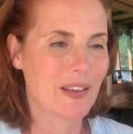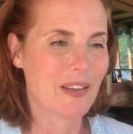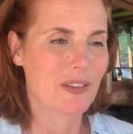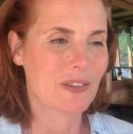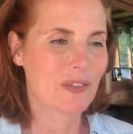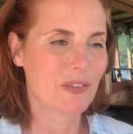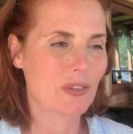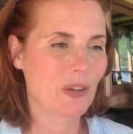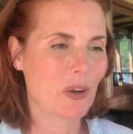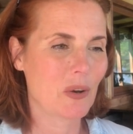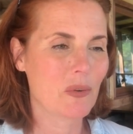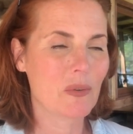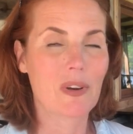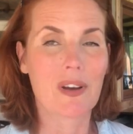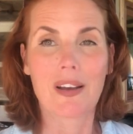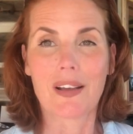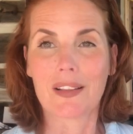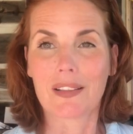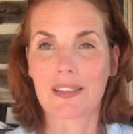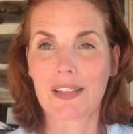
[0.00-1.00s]
So
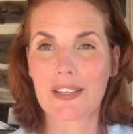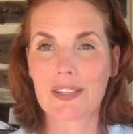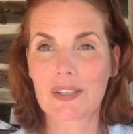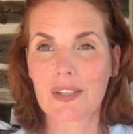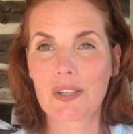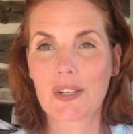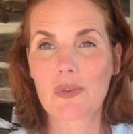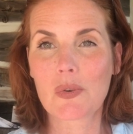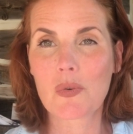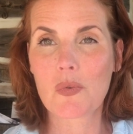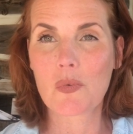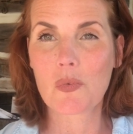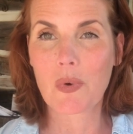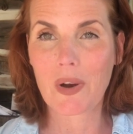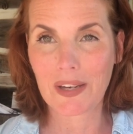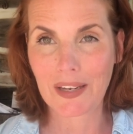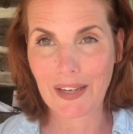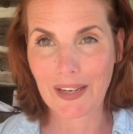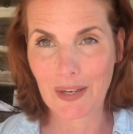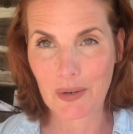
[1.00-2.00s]
lesson
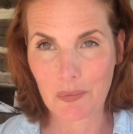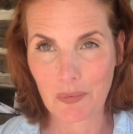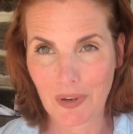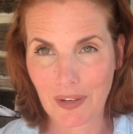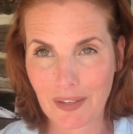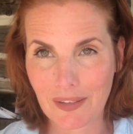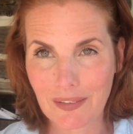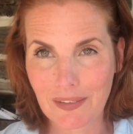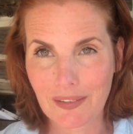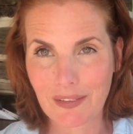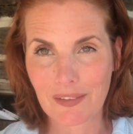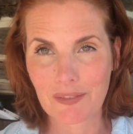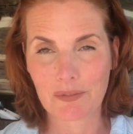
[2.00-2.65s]
181